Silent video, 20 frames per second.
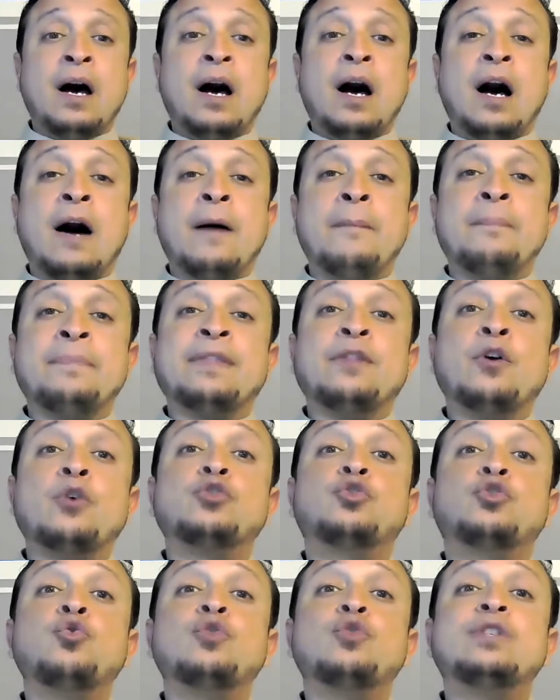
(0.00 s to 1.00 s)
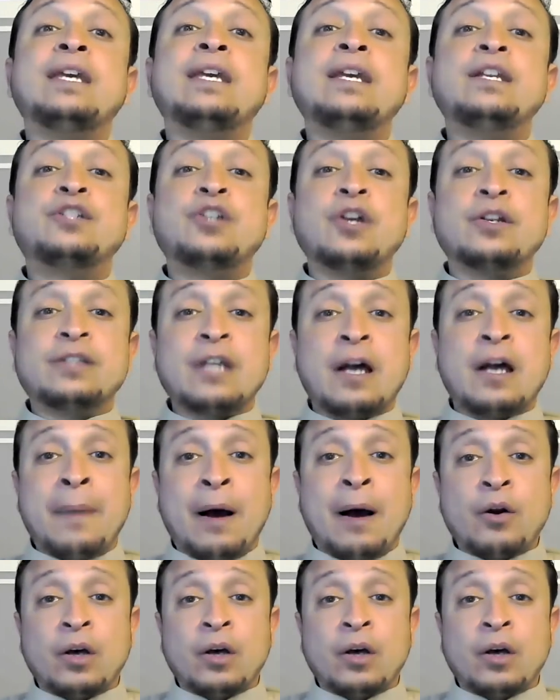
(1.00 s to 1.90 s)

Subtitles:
those who teach us about